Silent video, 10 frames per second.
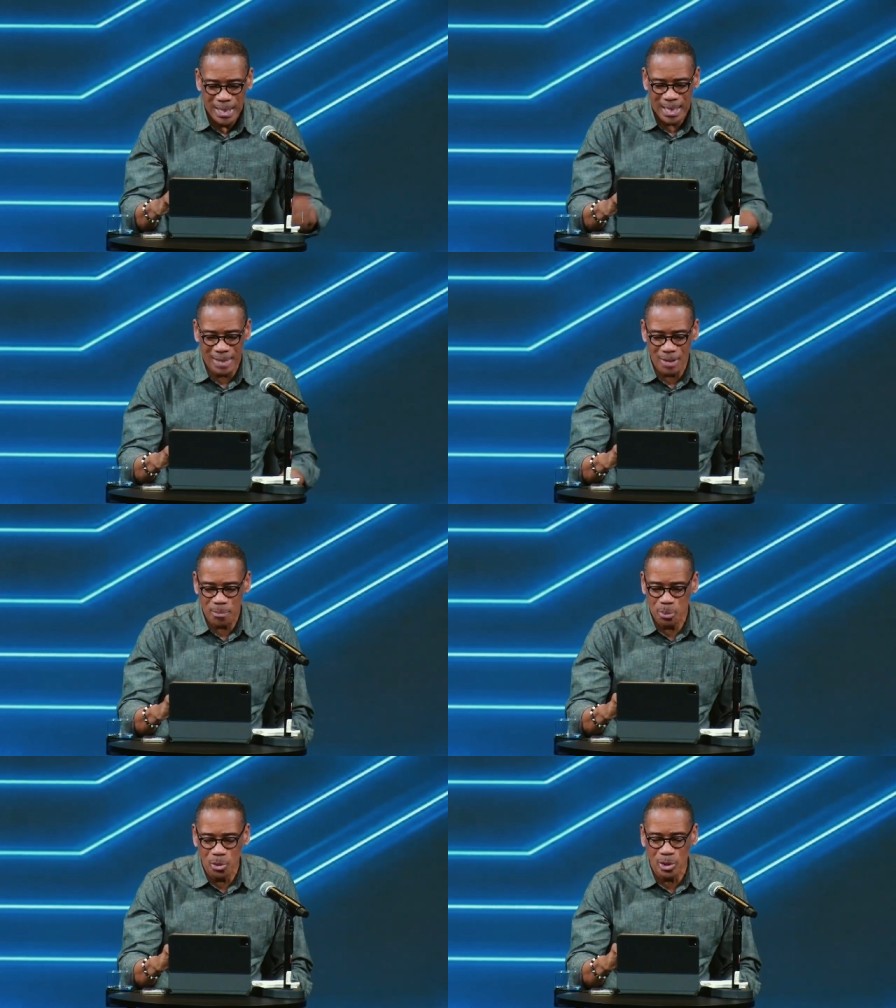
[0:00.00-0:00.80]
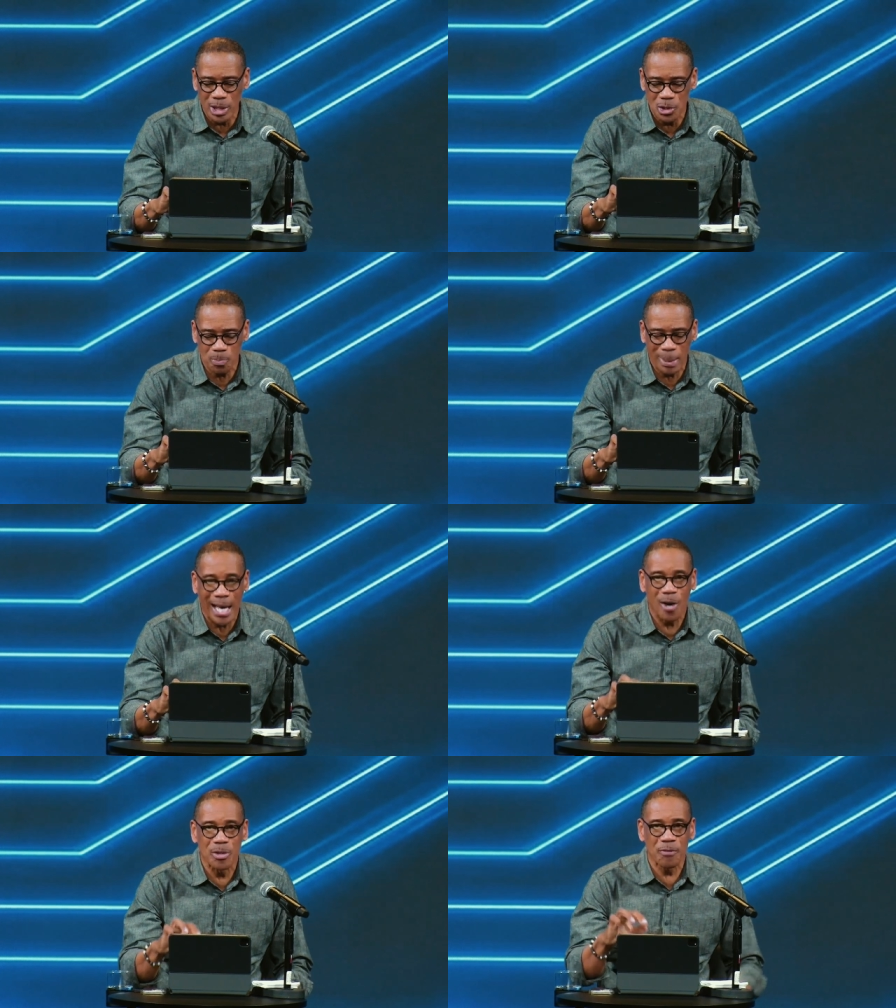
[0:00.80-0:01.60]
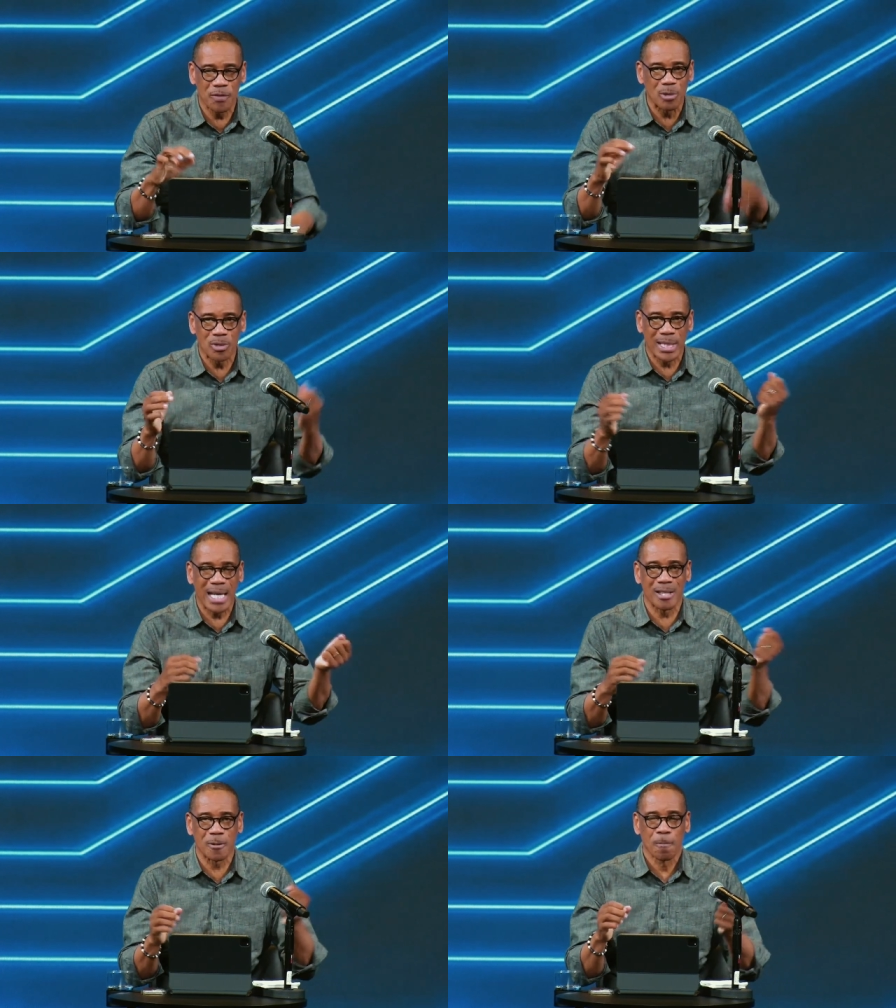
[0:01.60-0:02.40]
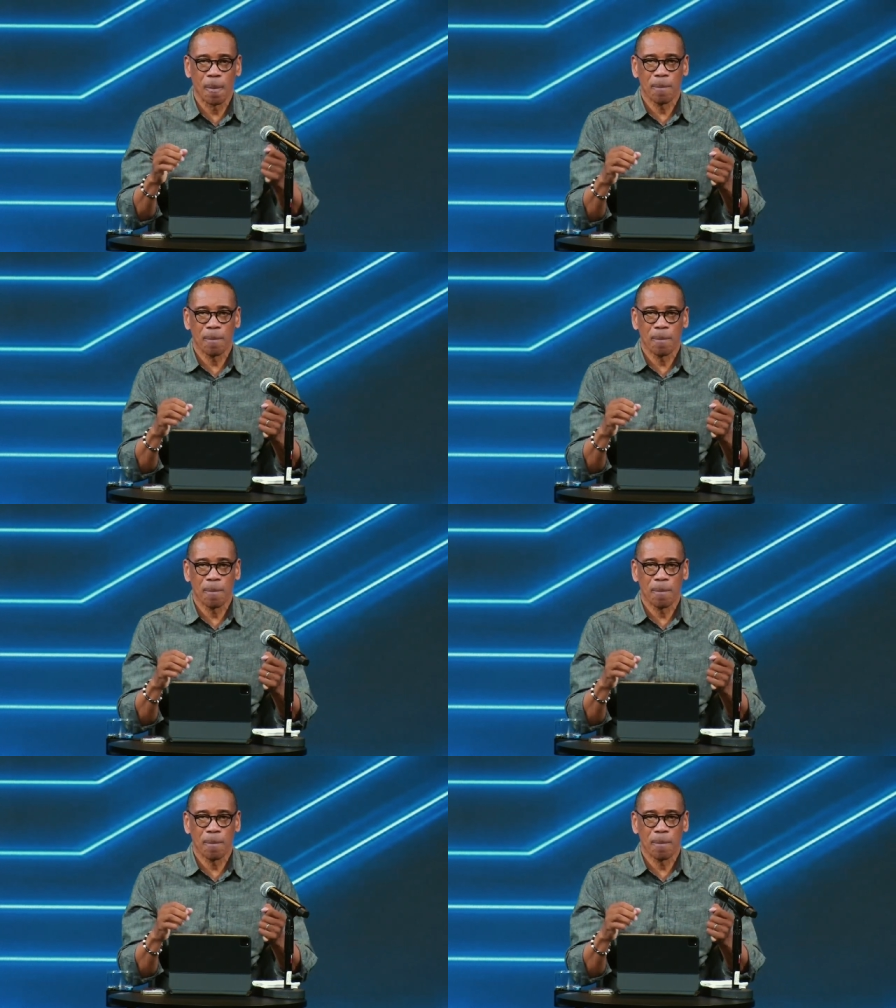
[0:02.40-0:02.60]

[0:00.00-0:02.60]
and they pull and plow the field together.